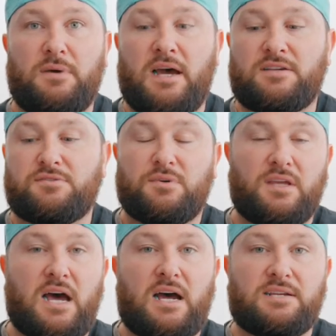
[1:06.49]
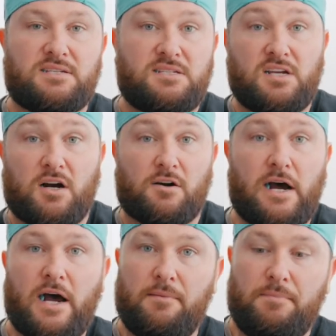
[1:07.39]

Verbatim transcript: It has a really high CRI.